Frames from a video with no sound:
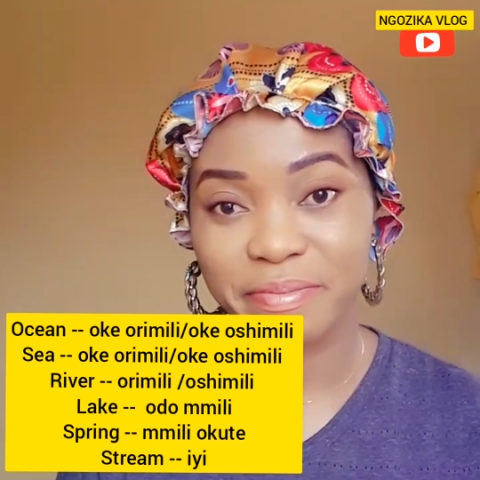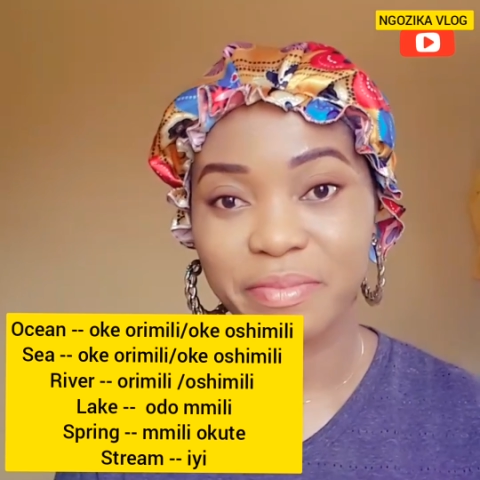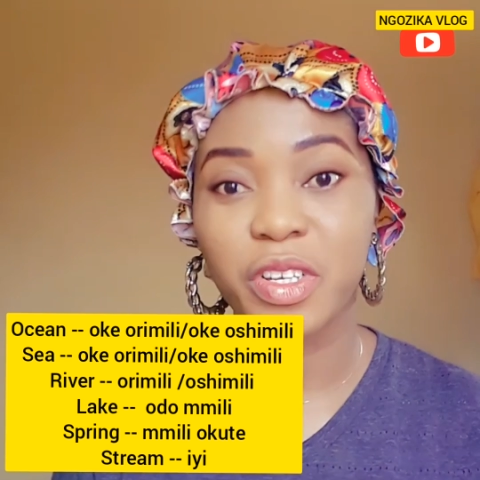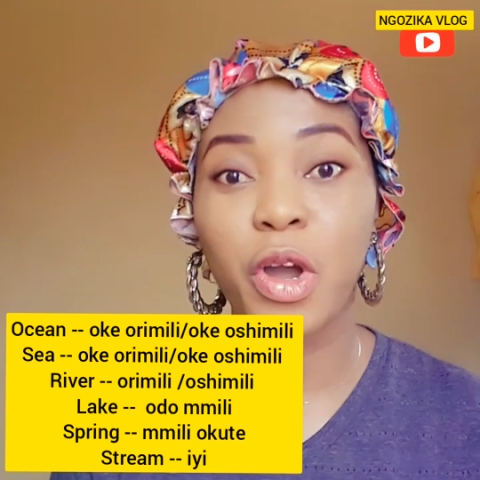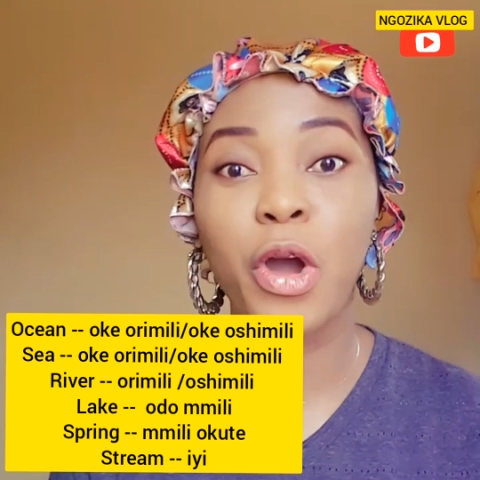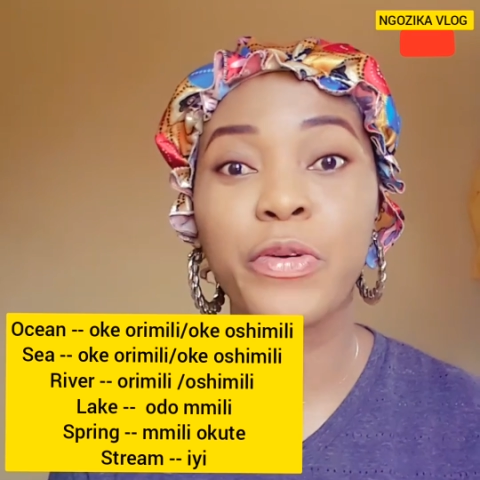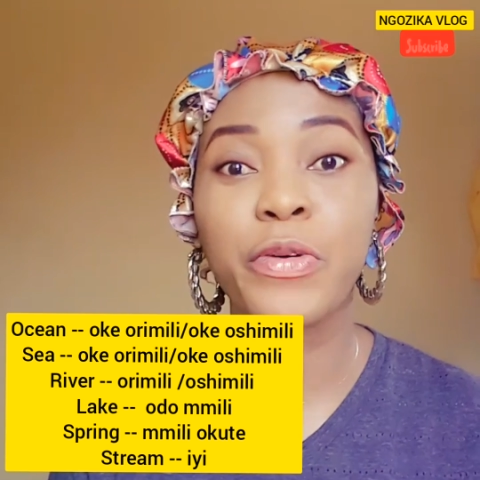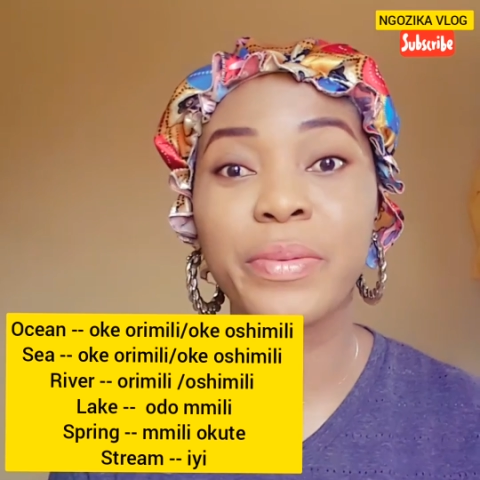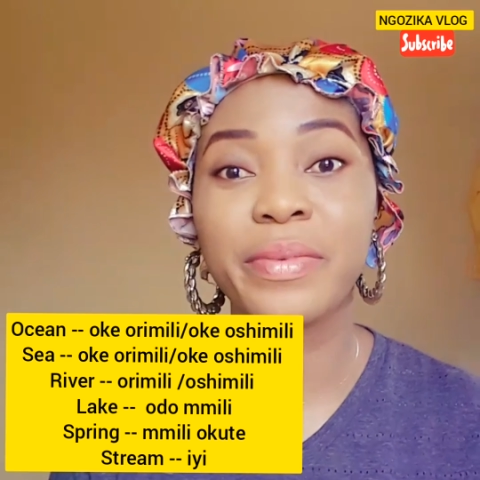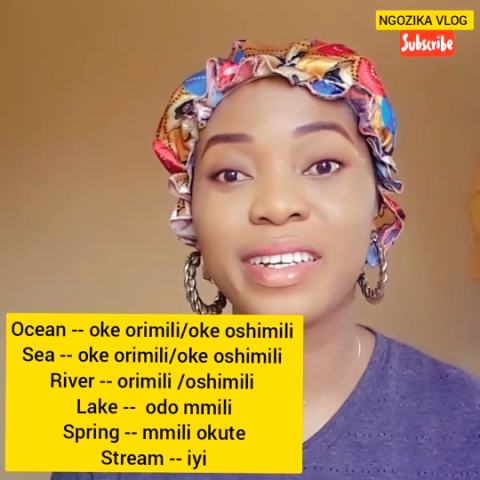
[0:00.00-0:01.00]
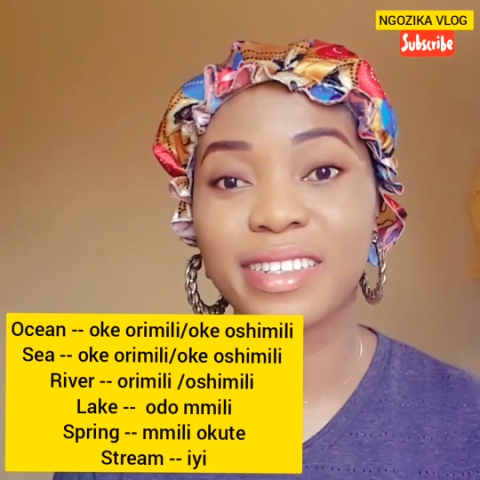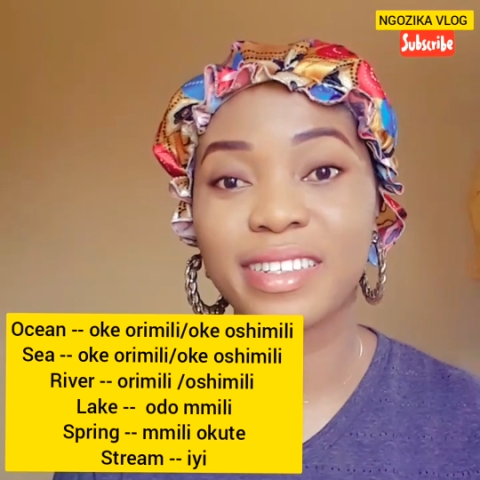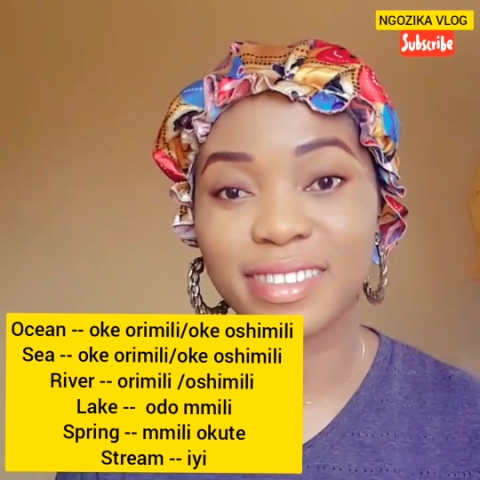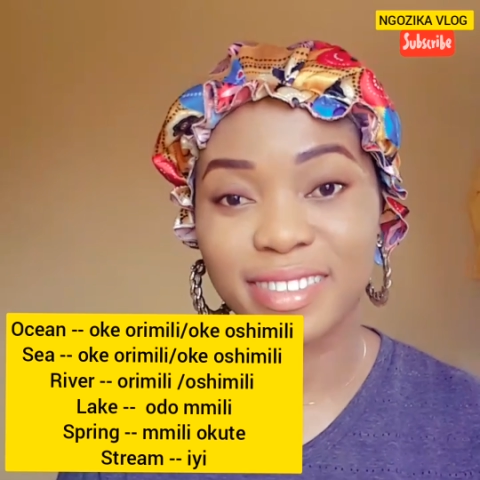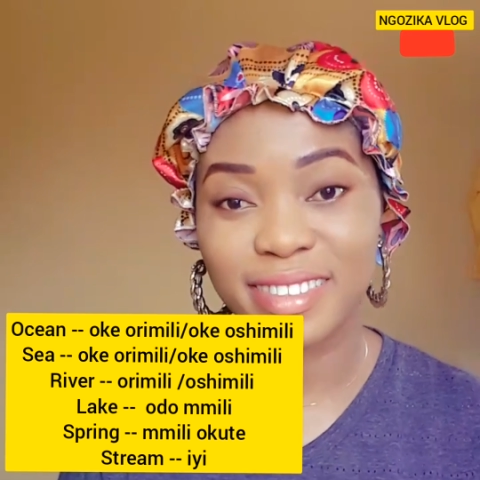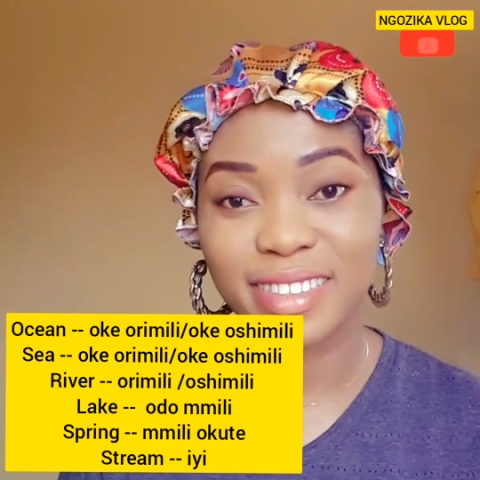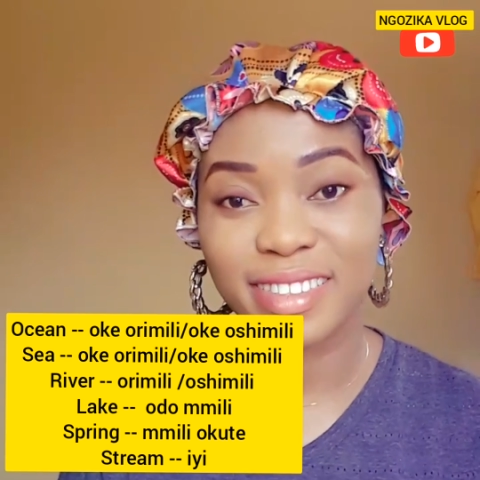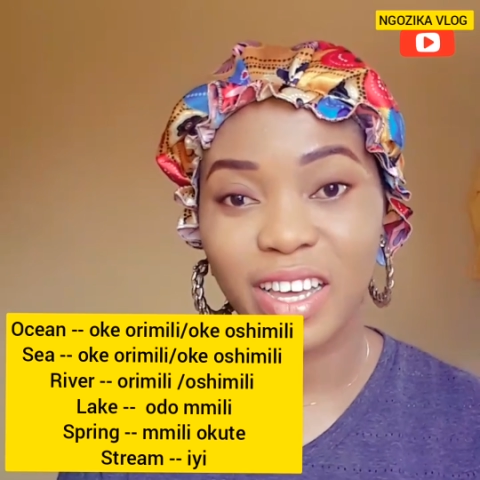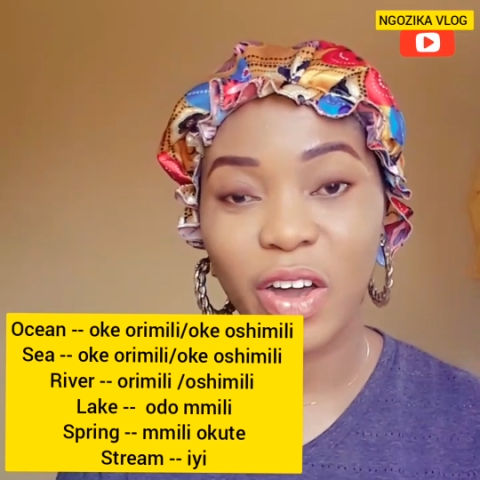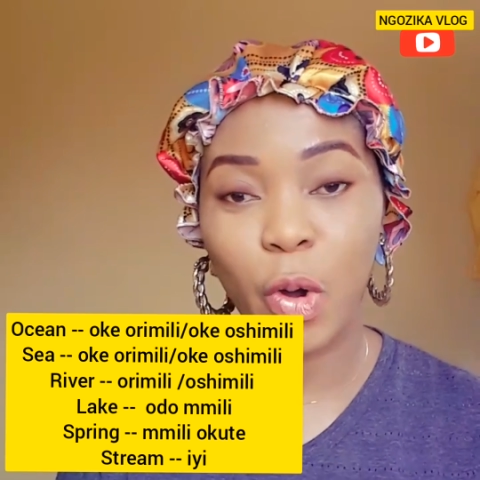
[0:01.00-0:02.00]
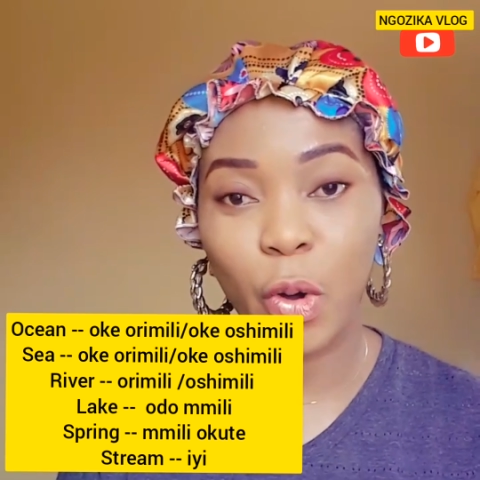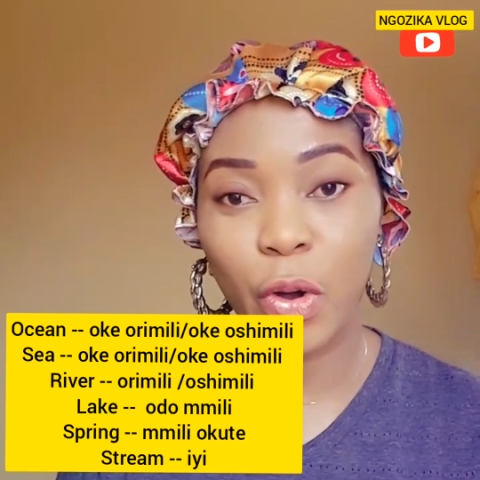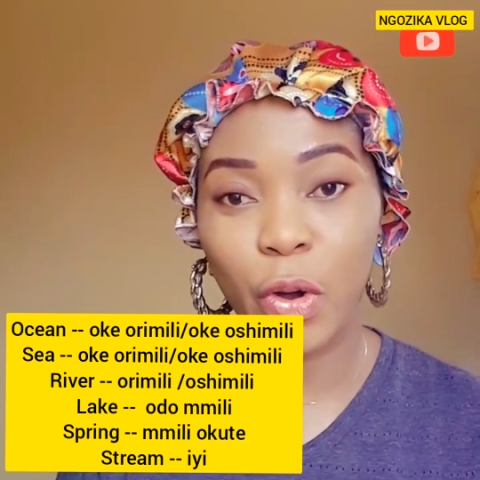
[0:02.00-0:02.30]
Orimili. Or